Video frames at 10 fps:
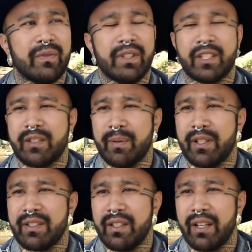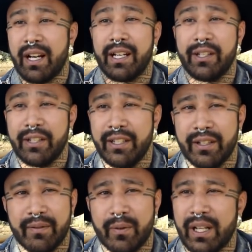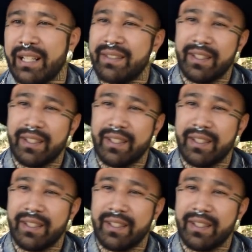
experiencing the irony of what I'd